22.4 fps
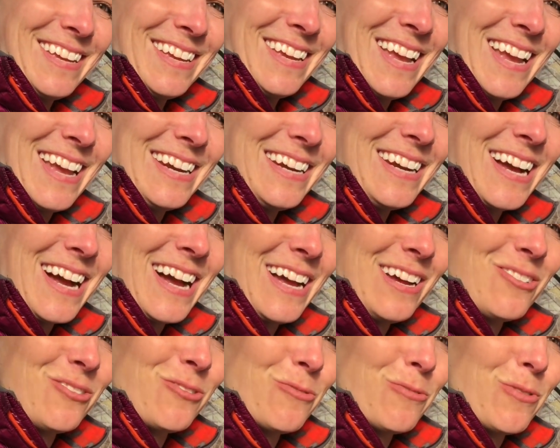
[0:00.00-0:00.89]
had
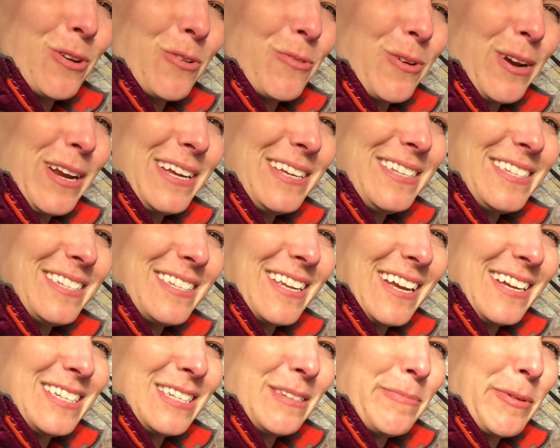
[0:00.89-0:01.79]
Kyle Roerig's
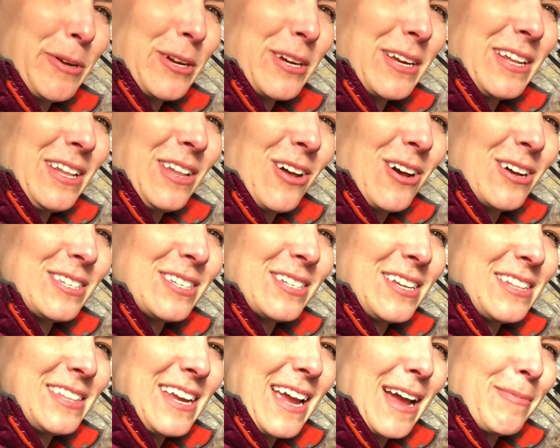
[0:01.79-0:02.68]
nice book, Lost
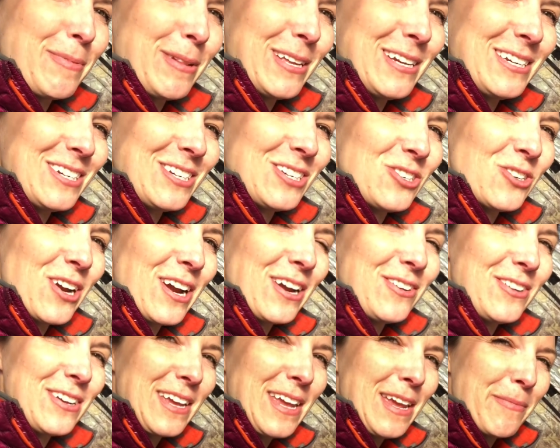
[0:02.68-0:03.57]
on the Appalachian Trail,
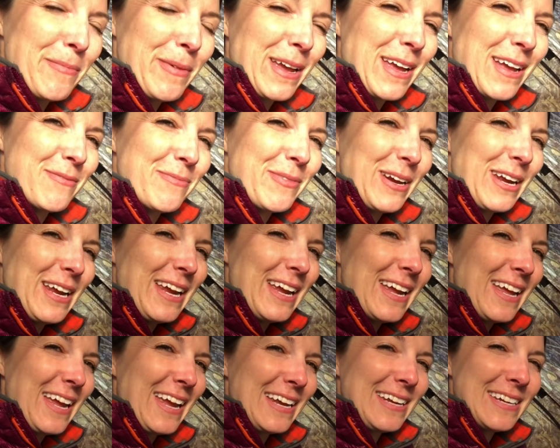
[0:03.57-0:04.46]
to keep me company
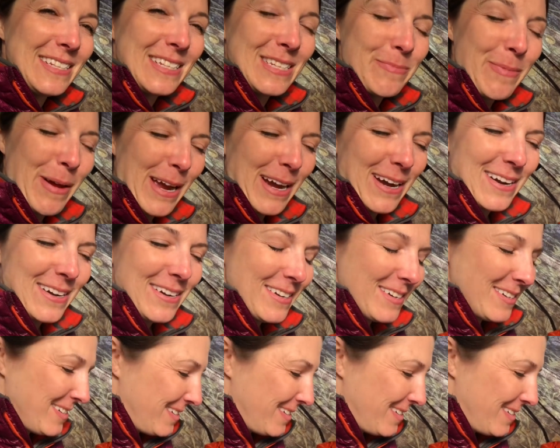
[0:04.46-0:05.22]
and inspired.